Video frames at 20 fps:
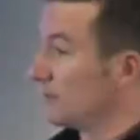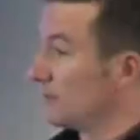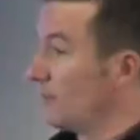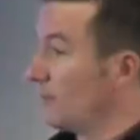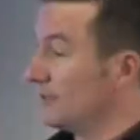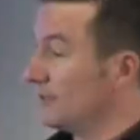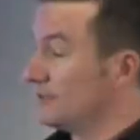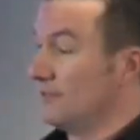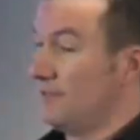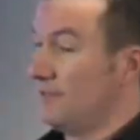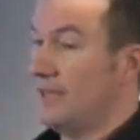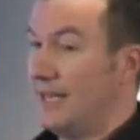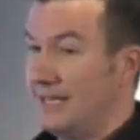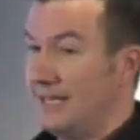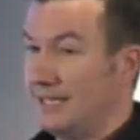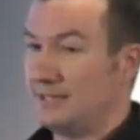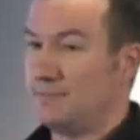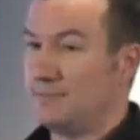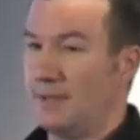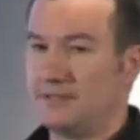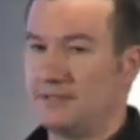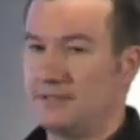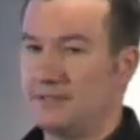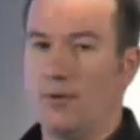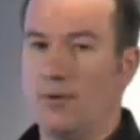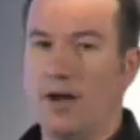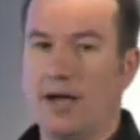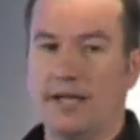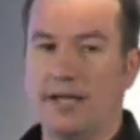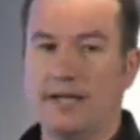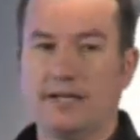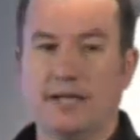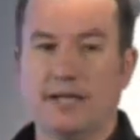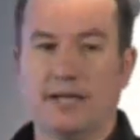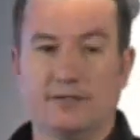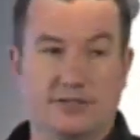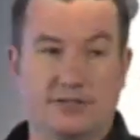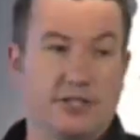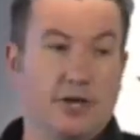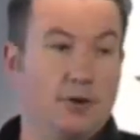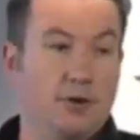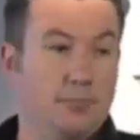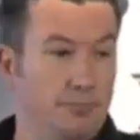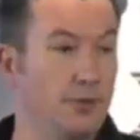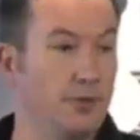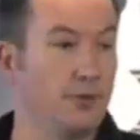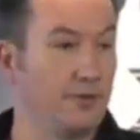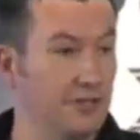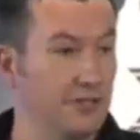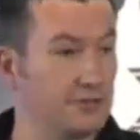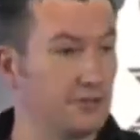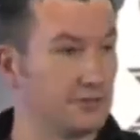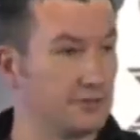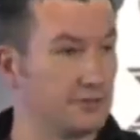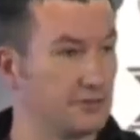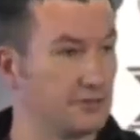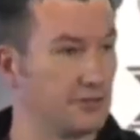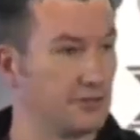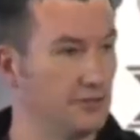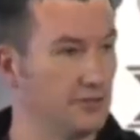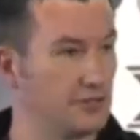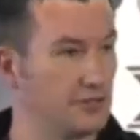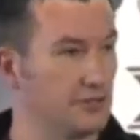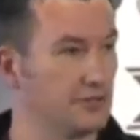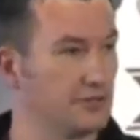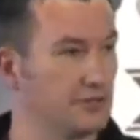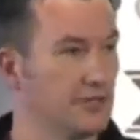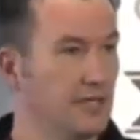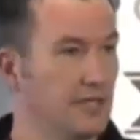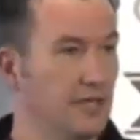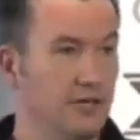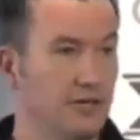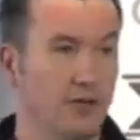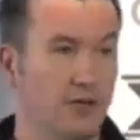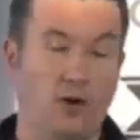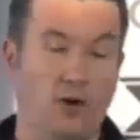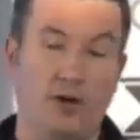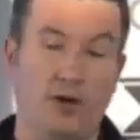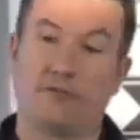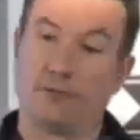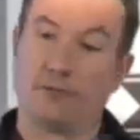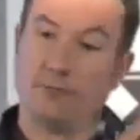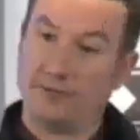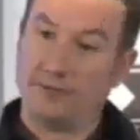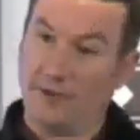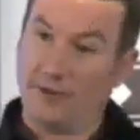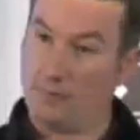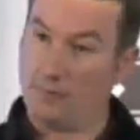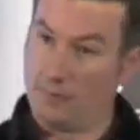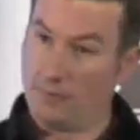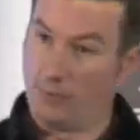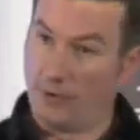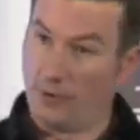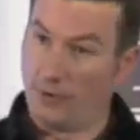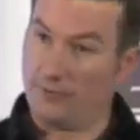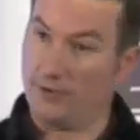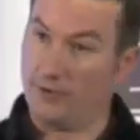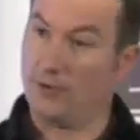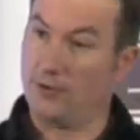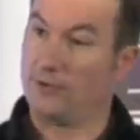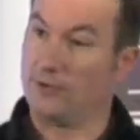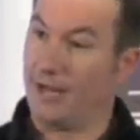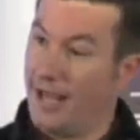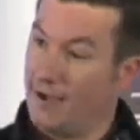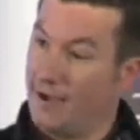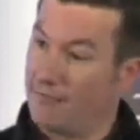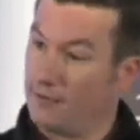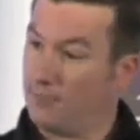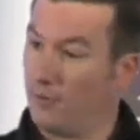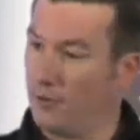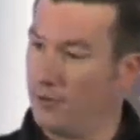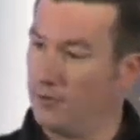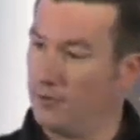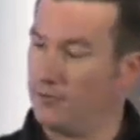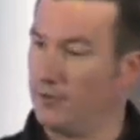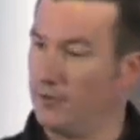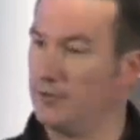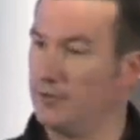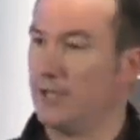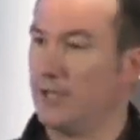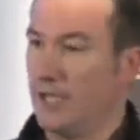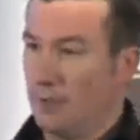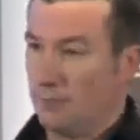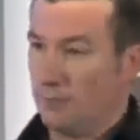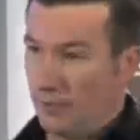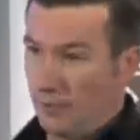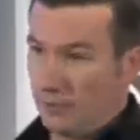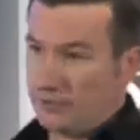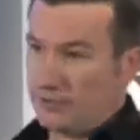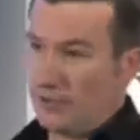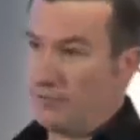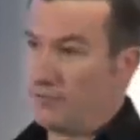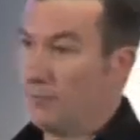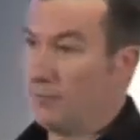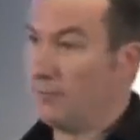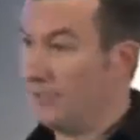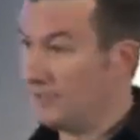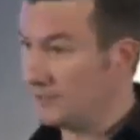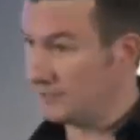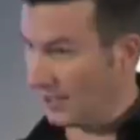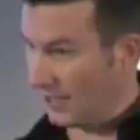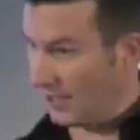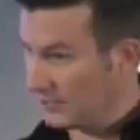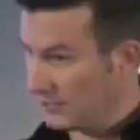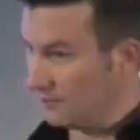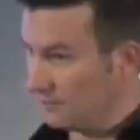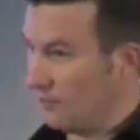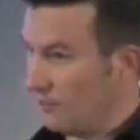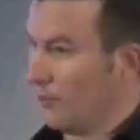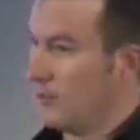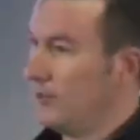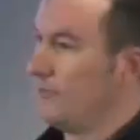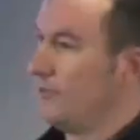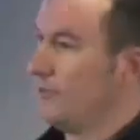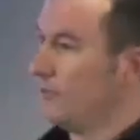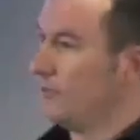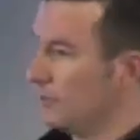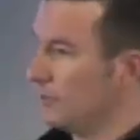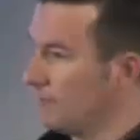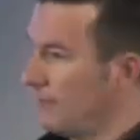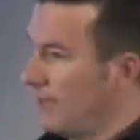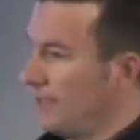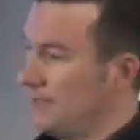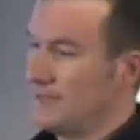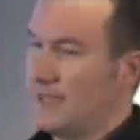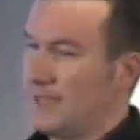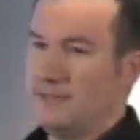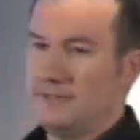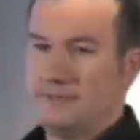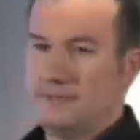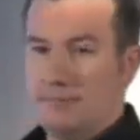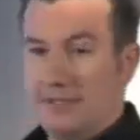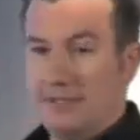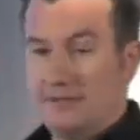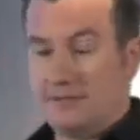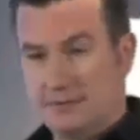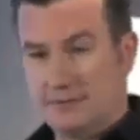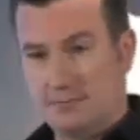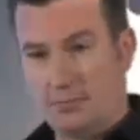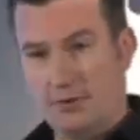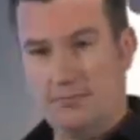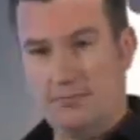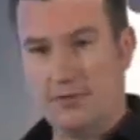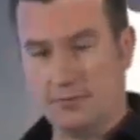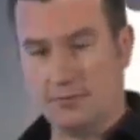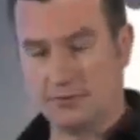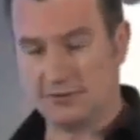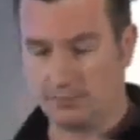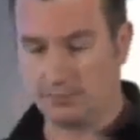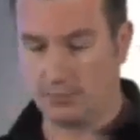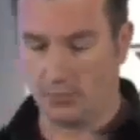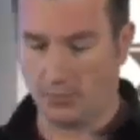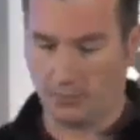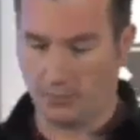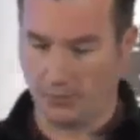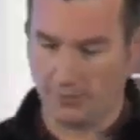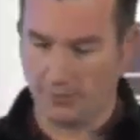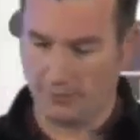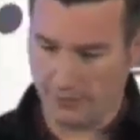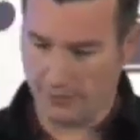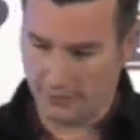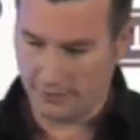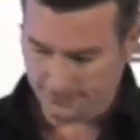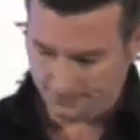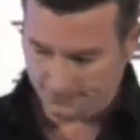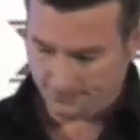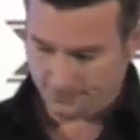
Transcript: is a relatively inexpensive way to go and build these sorts of solutions, not only from a development point of view and an effort point of view, but also from an installation point of view and a maintenance point of view and a support point of view.